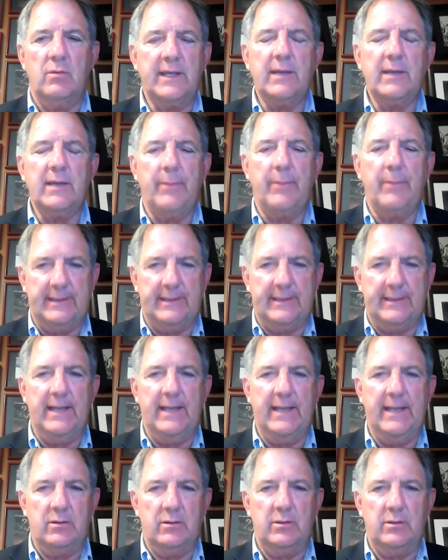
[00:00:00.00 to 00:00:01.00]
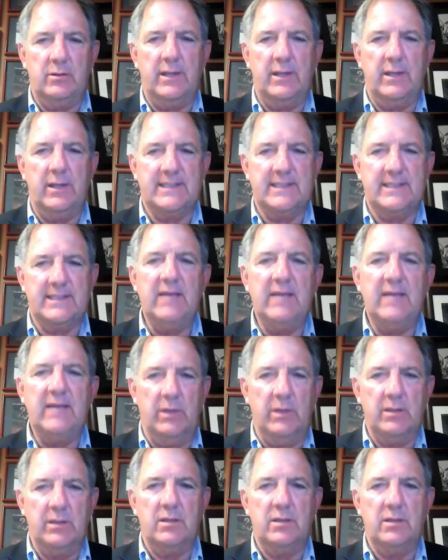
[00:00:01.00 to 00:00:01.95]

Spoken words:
think about that statement.